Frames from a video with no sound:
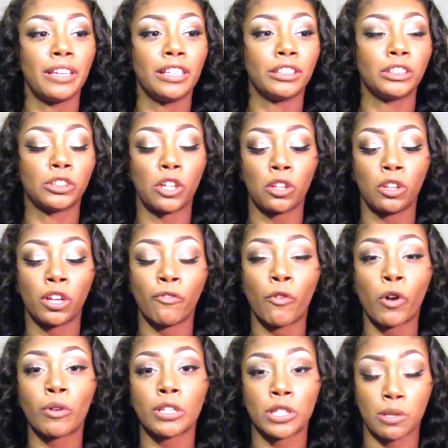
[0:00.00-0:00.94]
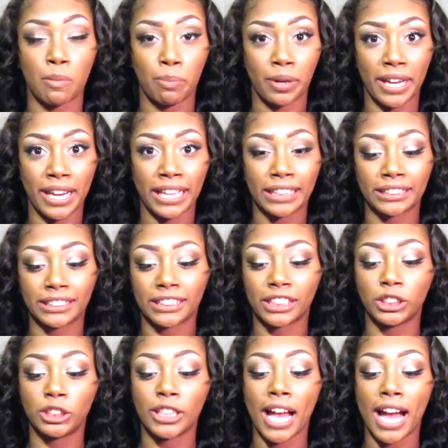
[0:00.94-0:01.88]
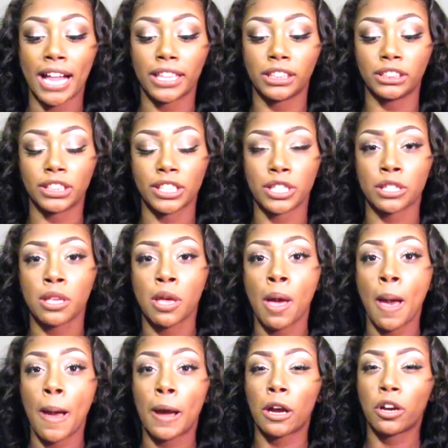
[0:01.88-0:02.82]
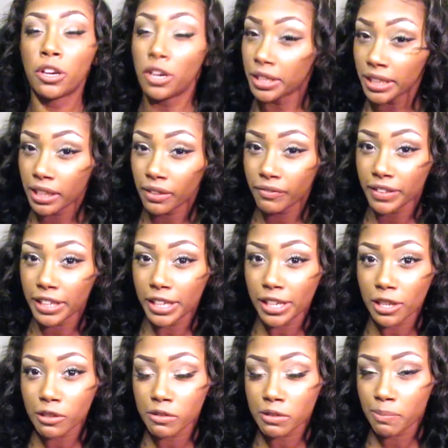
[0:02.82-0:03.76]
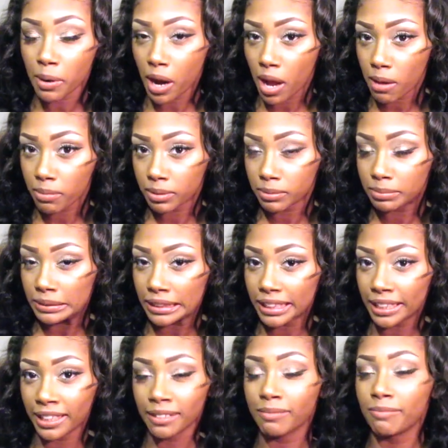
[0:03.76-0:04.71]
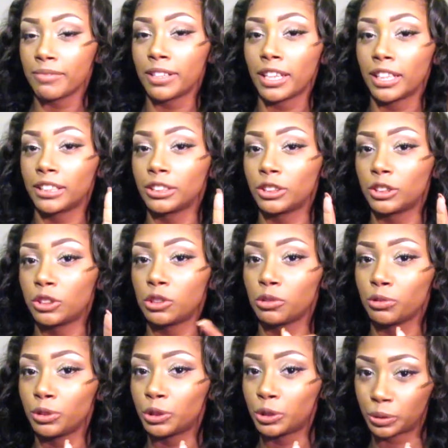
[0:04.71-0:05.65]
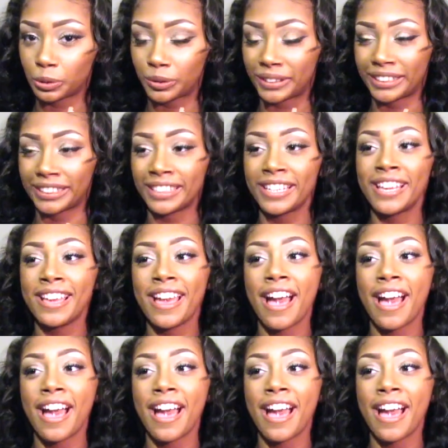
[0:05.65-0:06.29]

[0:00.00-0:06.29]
So look forward to pranks, challenges, cooking videos, probably. Not too sure.